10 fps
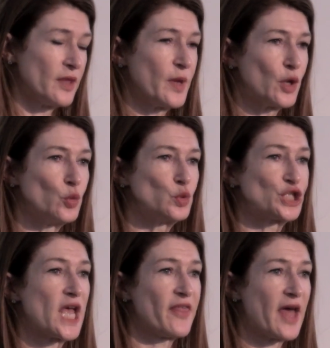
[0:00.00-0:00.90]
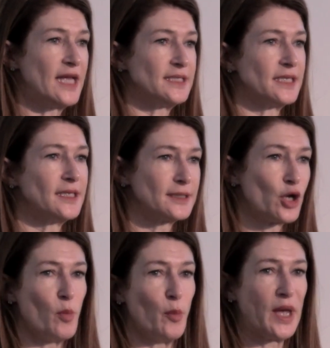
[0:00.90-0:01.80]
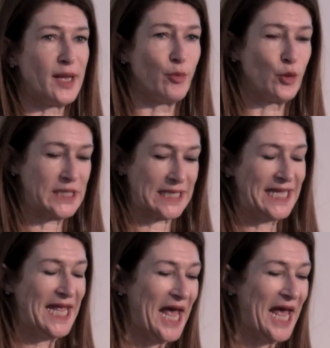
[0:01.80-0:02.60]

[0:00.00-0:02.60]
I think we can all share that as a common pain point.